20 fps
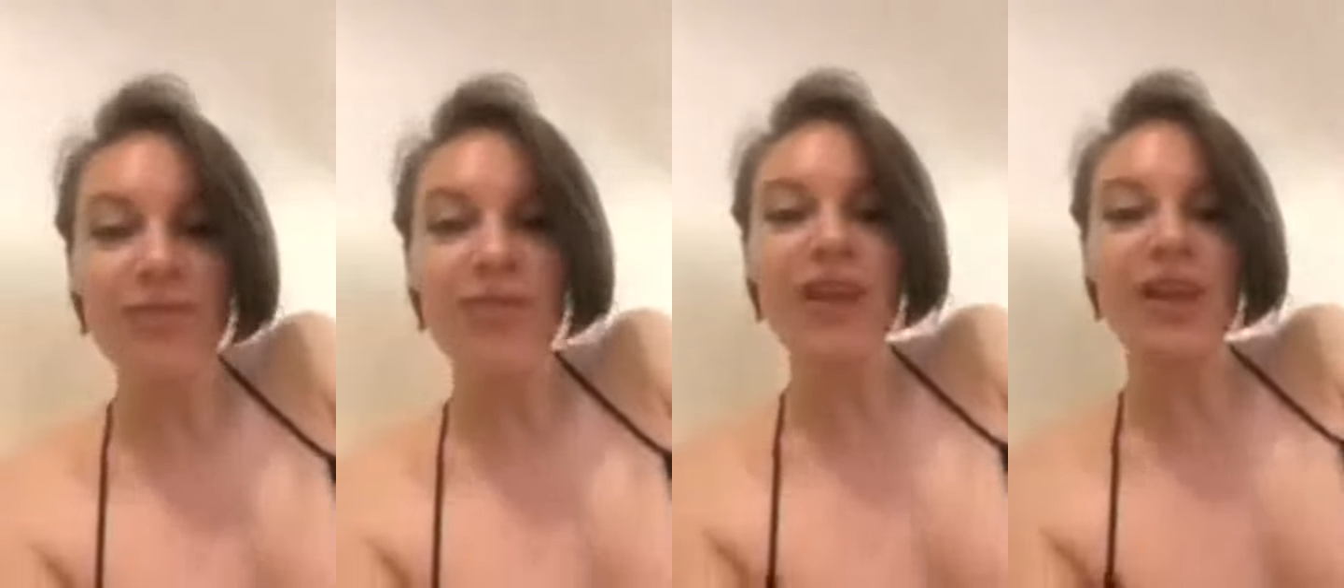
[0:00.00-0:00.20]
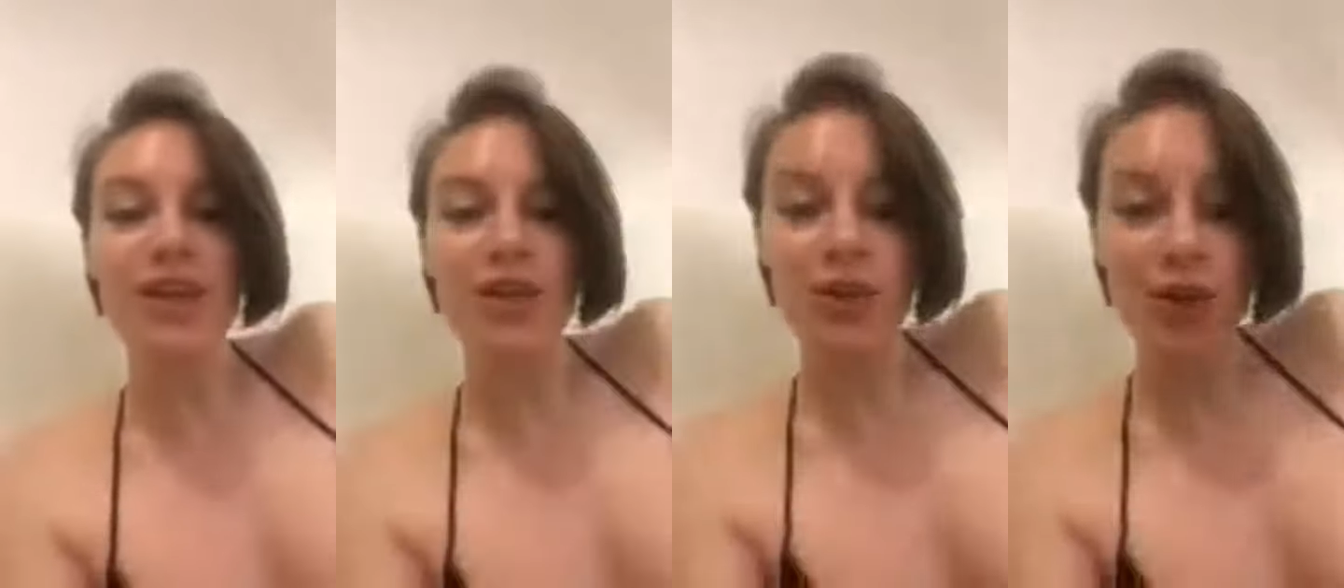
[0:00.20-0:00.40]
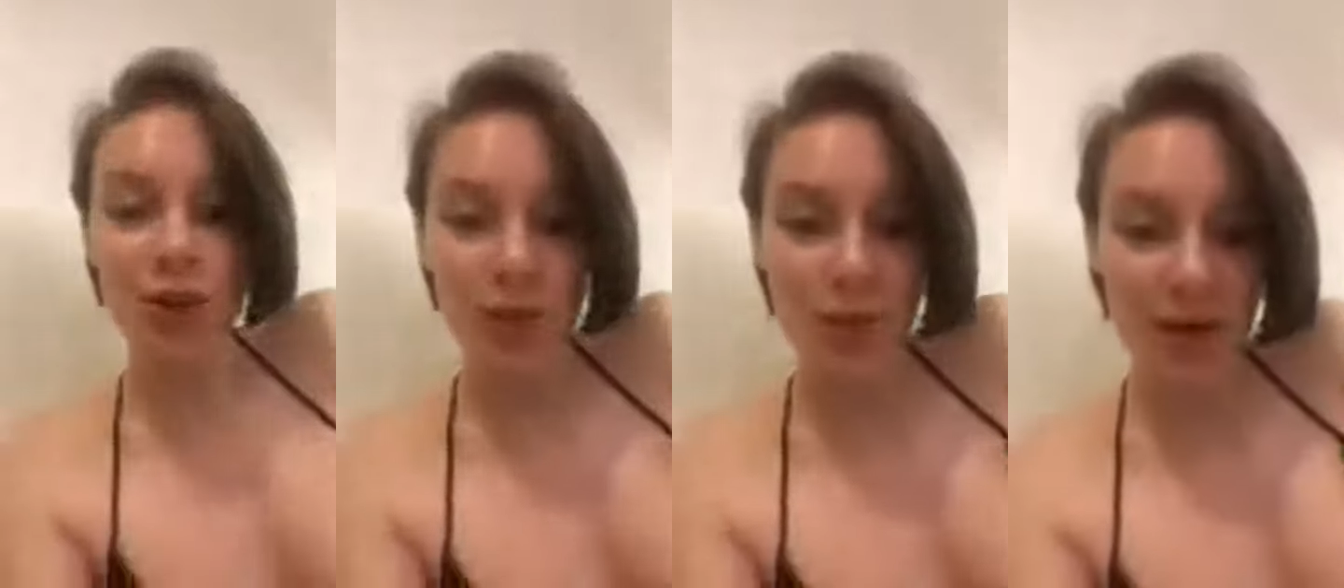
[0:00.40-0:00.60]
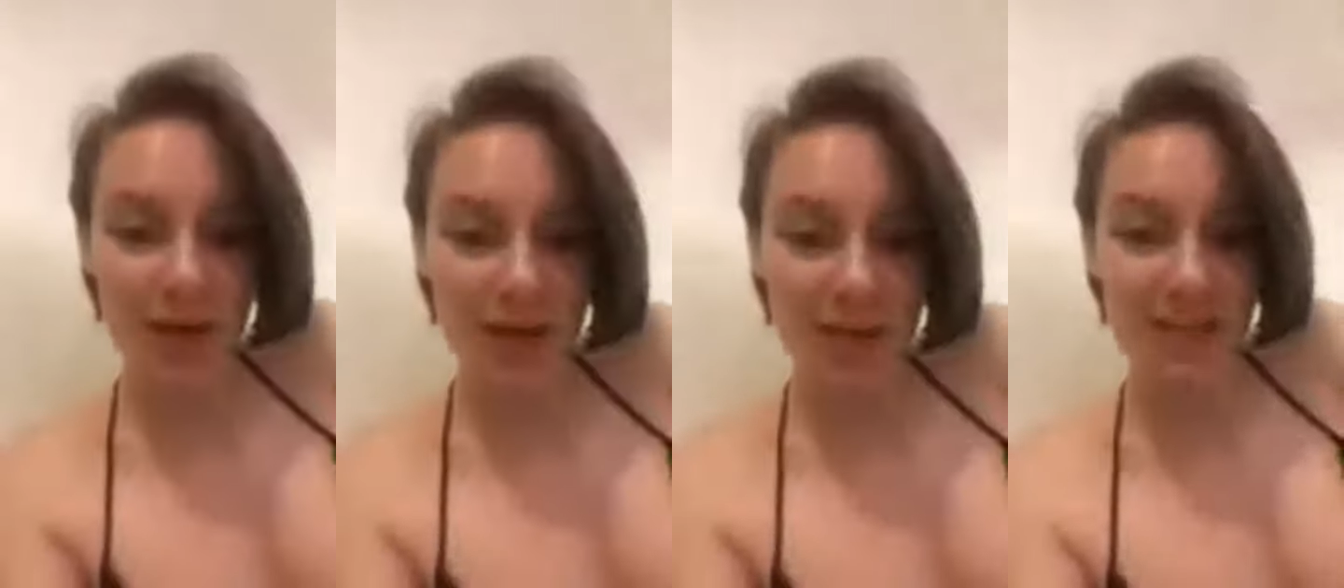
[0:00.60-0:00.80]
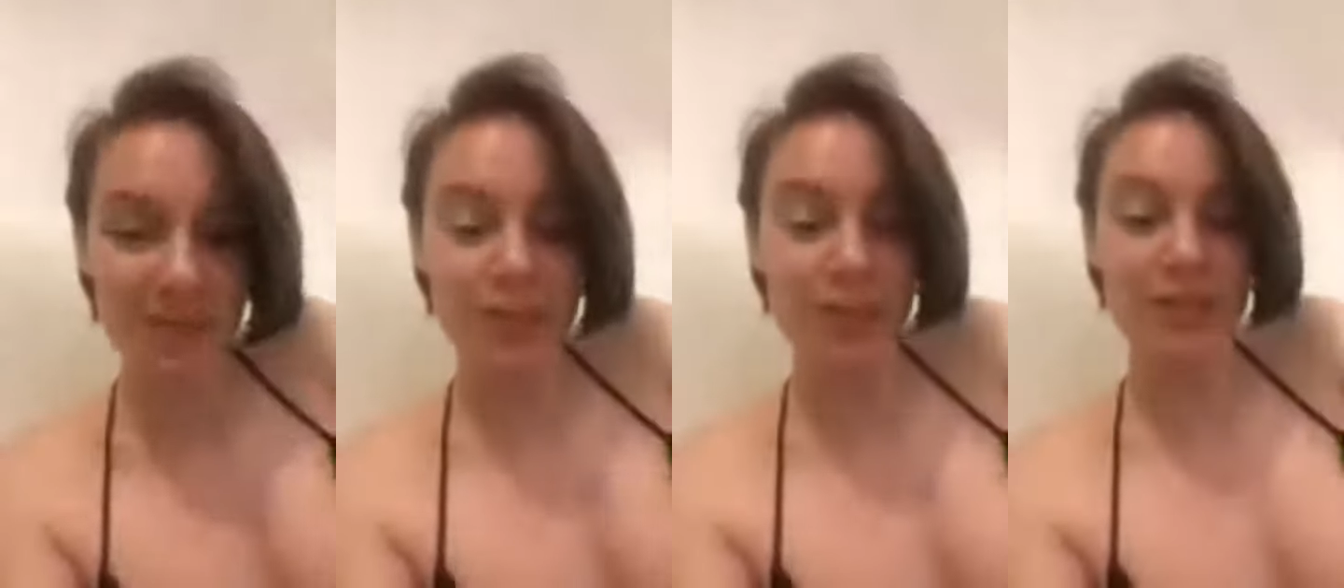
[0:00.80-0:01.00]
you don't want to
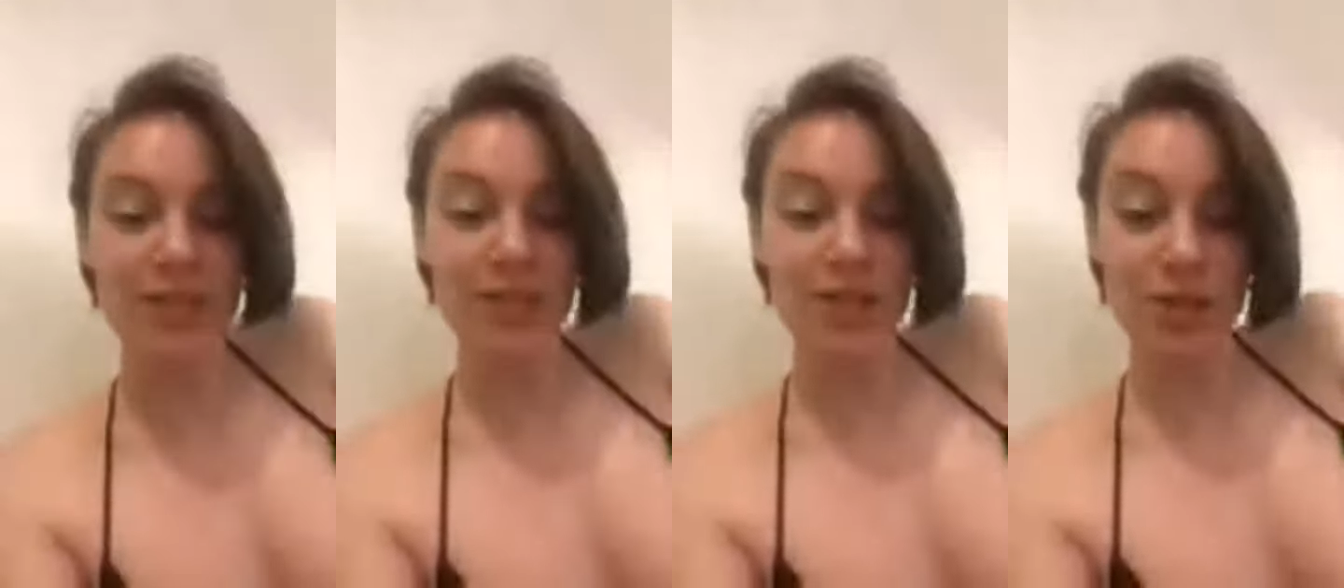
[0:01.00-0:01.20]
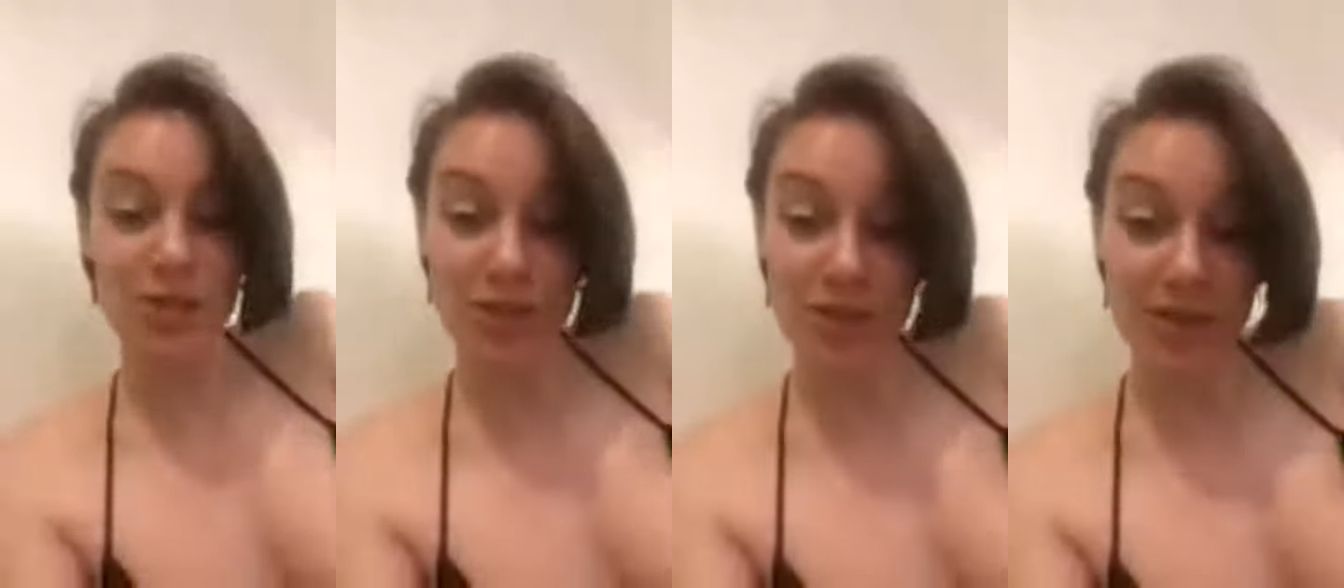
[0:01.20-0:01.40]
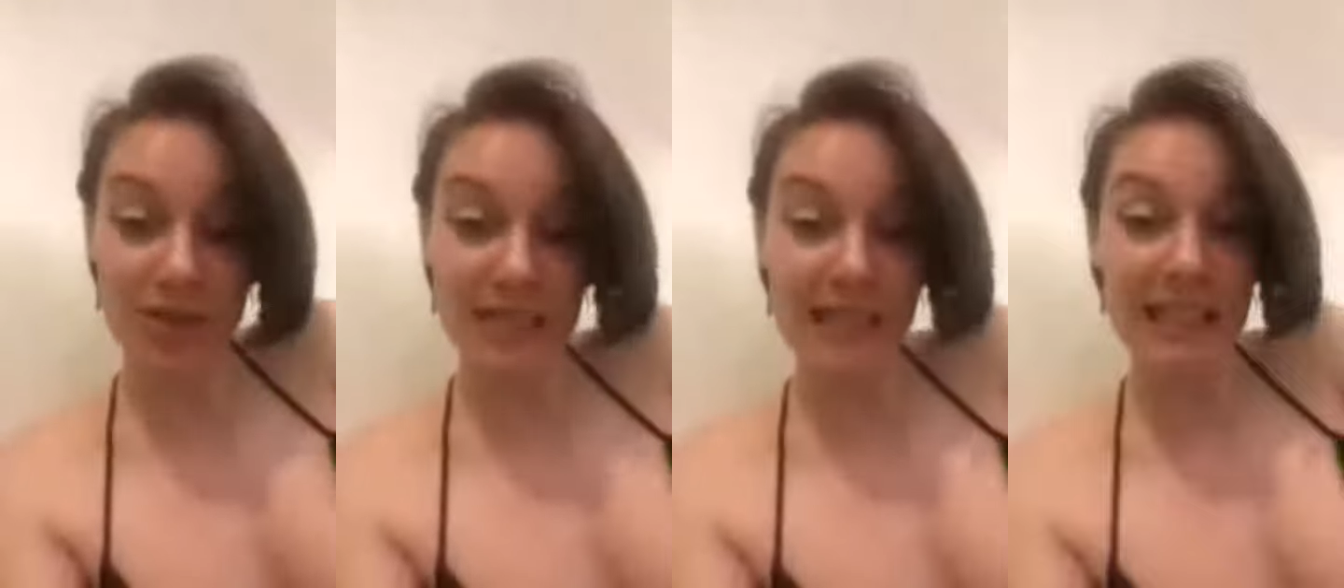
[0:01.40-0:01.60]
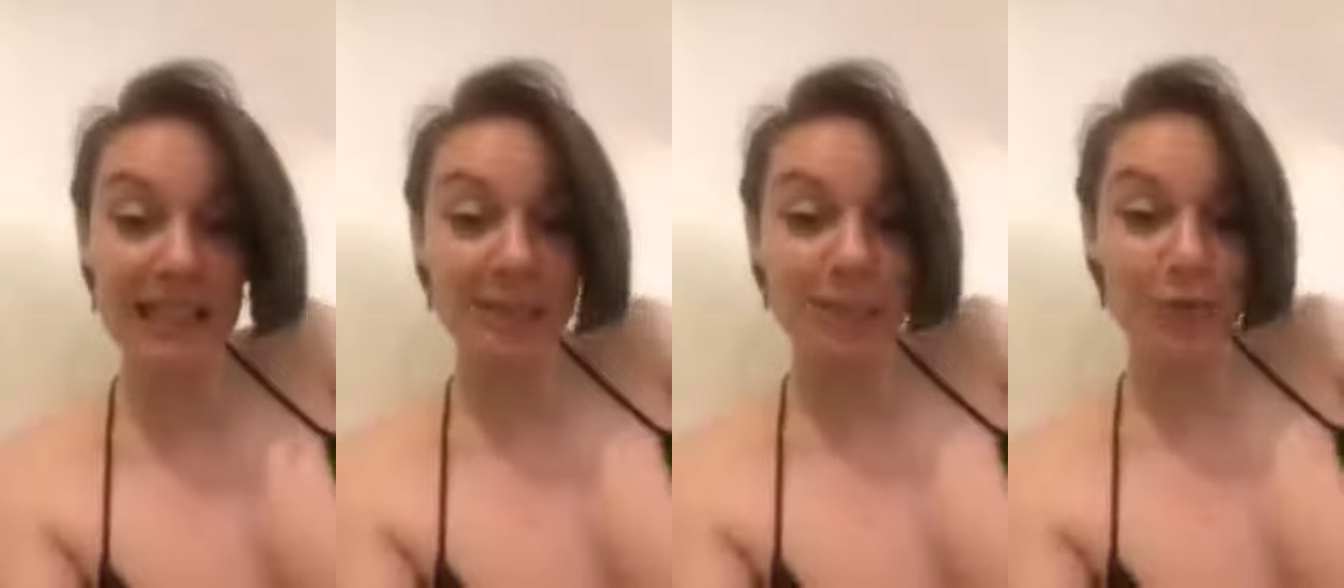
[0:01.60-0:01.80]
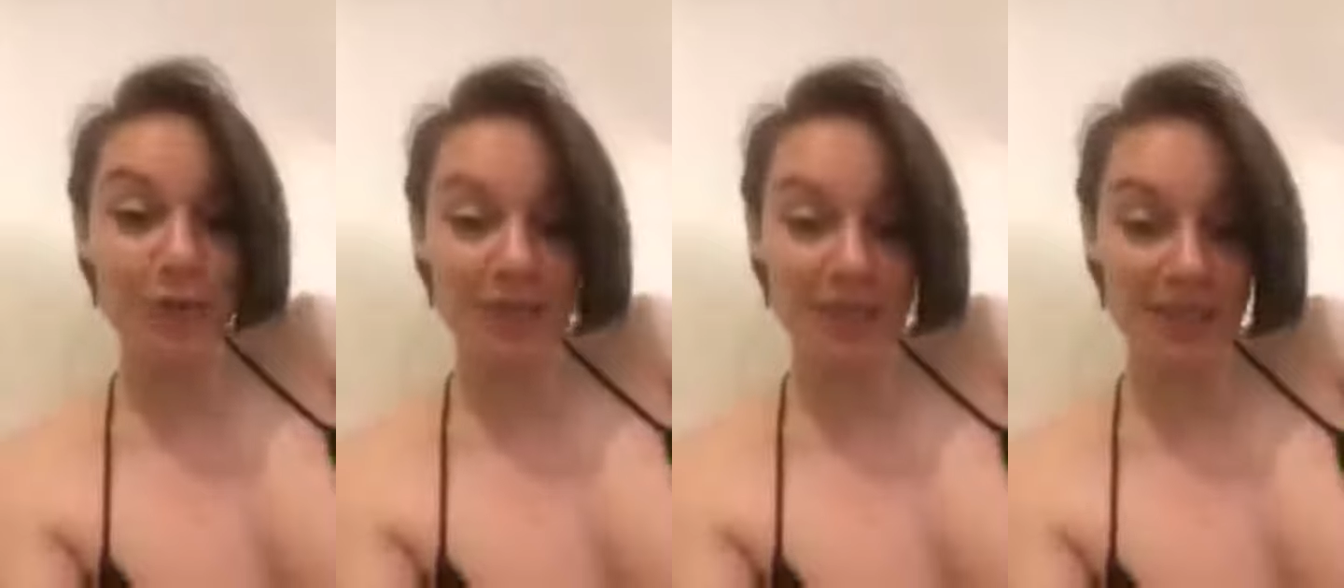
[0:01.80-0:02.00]
need more tissues. You're gonna need
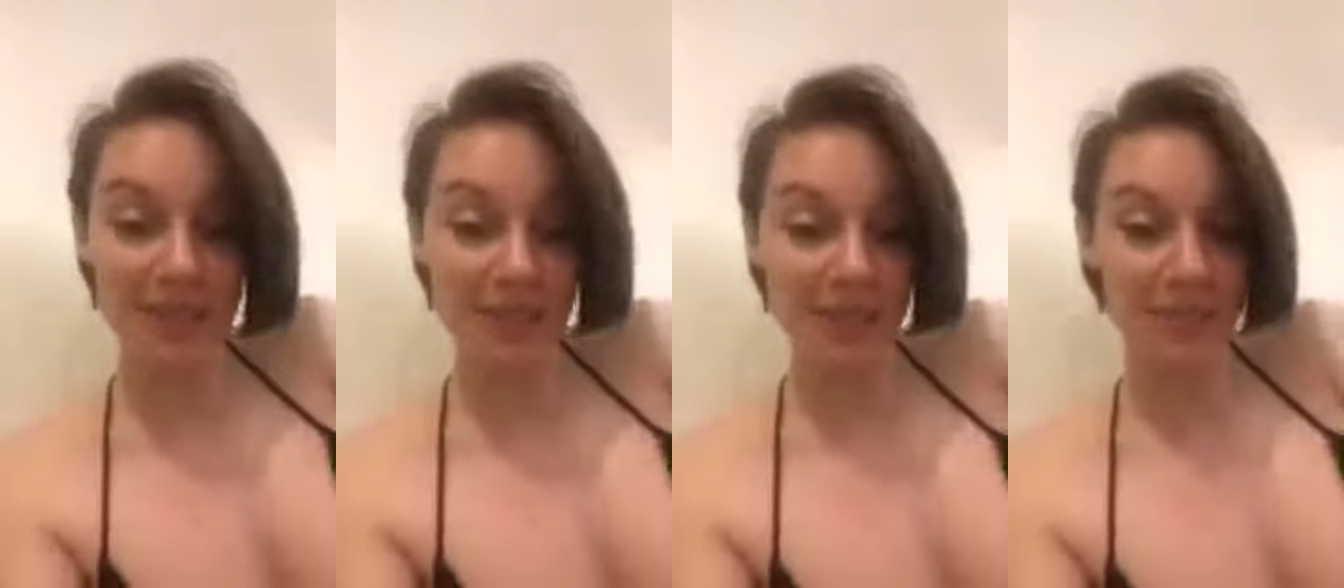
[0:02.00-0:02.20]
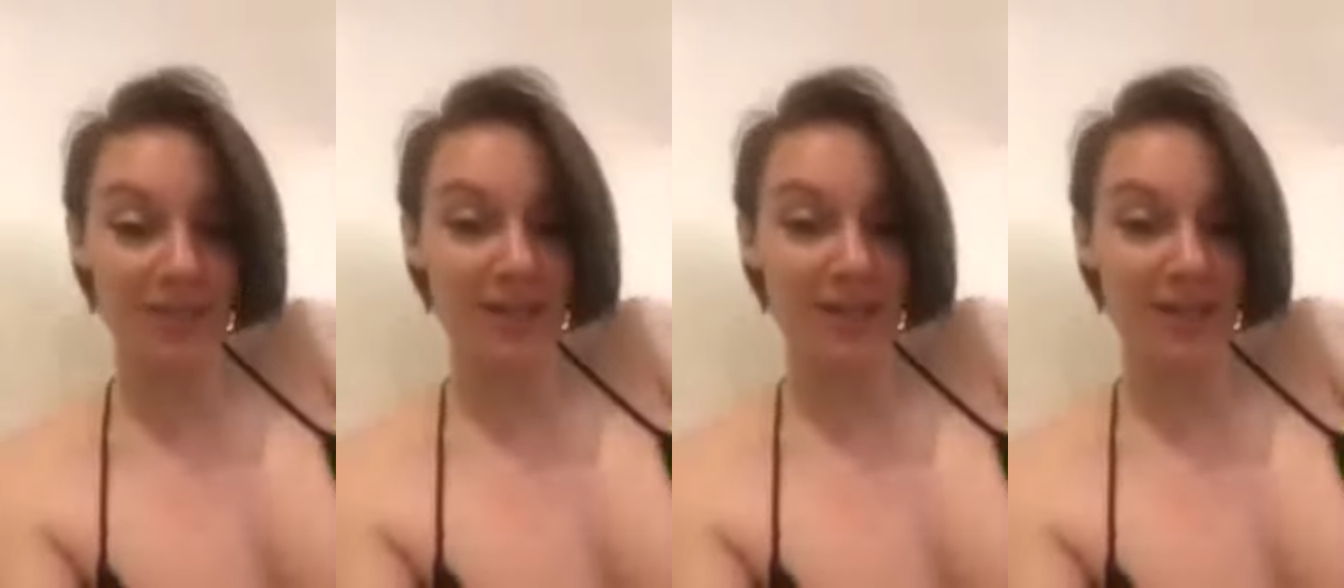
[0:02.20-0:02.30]
more tissues.